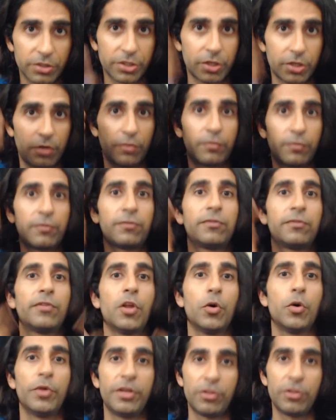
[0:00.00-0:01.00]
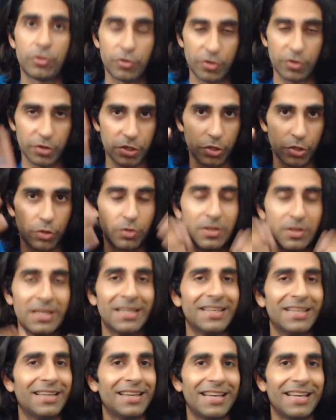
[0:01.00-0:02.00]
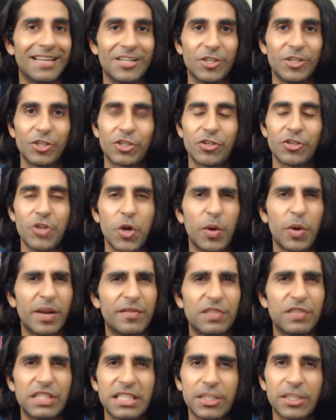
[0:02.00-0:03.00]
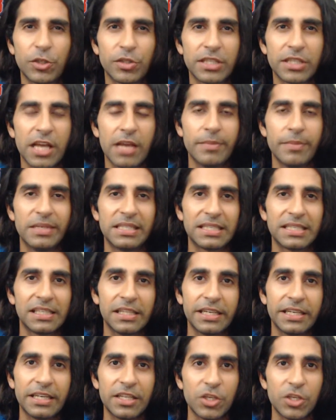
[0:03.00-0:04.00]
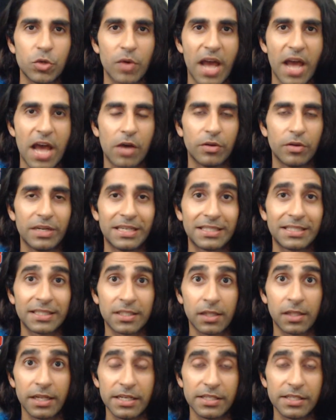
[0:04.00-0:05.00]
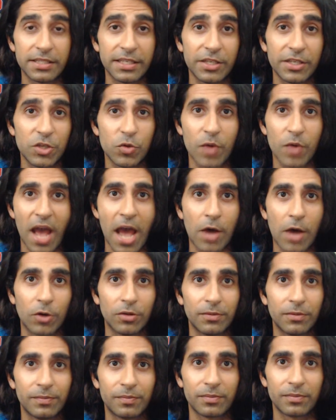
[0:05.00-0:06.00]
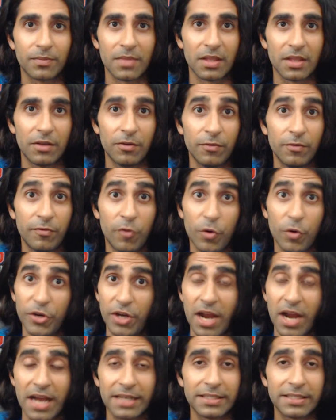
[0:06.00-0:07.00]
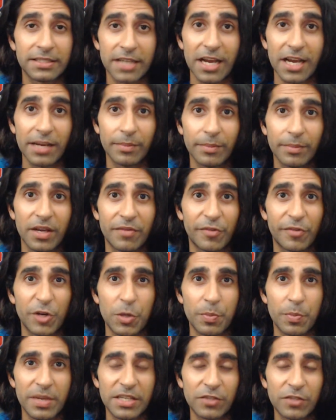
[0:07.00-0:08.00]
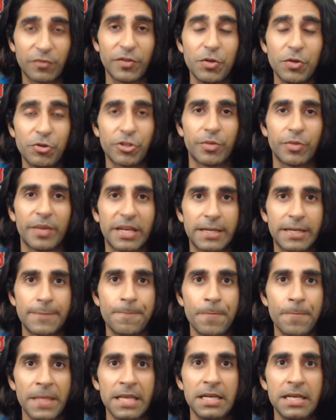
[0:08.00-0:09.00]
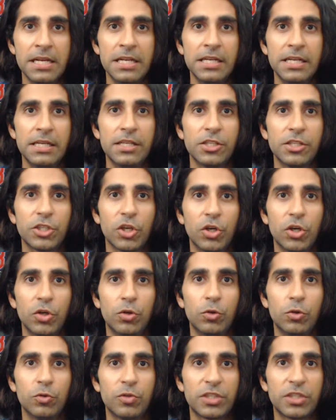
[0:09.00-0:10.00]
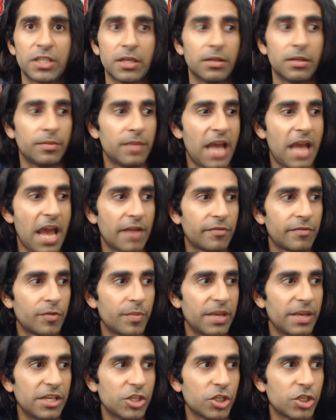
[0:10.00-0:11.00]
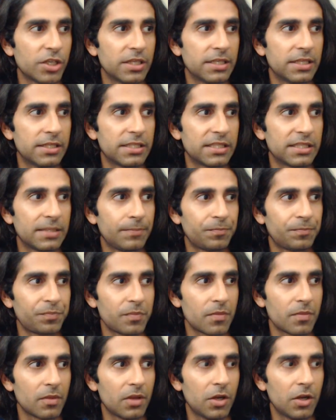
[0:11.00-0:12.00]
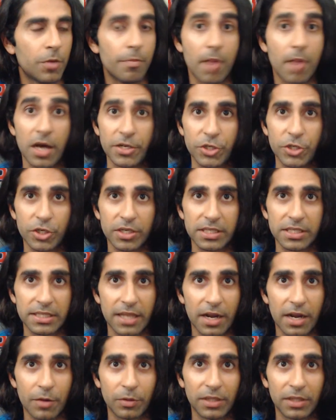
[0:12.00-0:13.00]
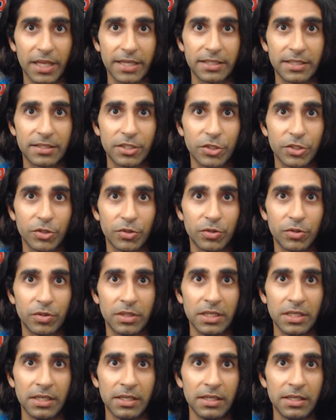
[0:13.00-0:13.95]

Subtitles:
start flowing through you. And just know every single time it's cleaning you out. It's cleansing you out for your highest timeline, for your best future, man. So some affirmations or mantras that I would like to